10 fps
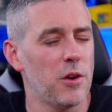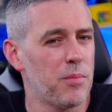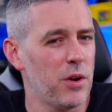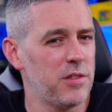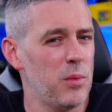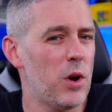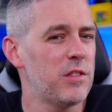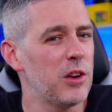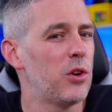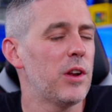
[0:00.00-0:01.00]
pricing
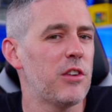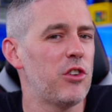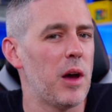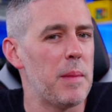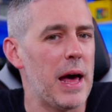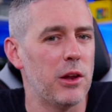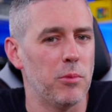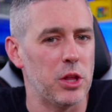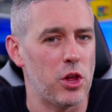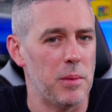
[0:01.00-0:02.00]
wise, it could actually come out a little
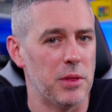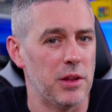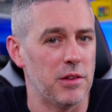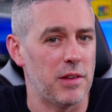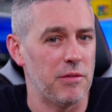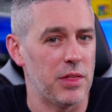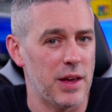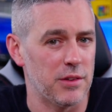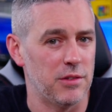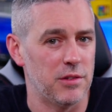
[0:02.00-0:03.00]
bit cheaper than the
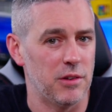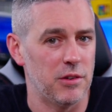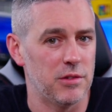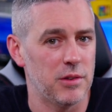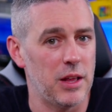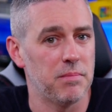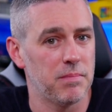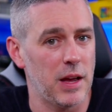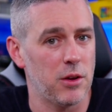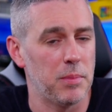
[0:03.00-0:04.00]
7000 series, and
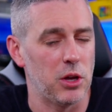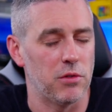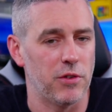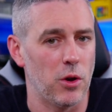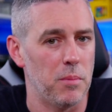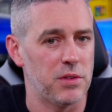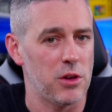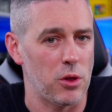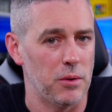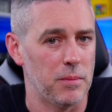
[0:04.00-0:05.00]
that could be good for
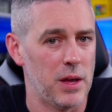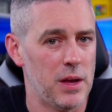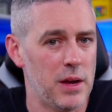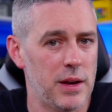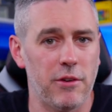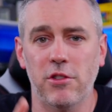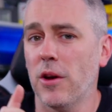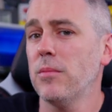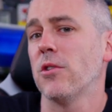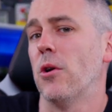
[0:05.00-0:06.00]
competition. Now in
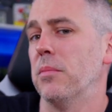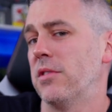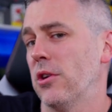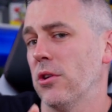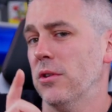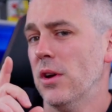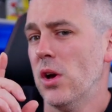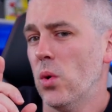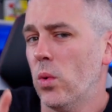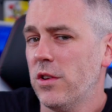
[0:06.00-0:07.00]
terms of competition,
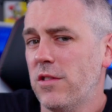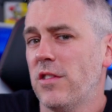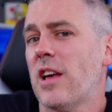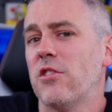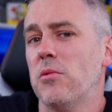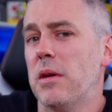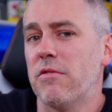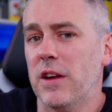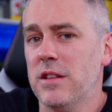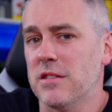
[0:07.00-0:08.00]
what does this actually mean
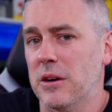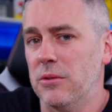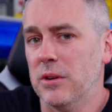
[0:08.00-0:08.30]
for Intel?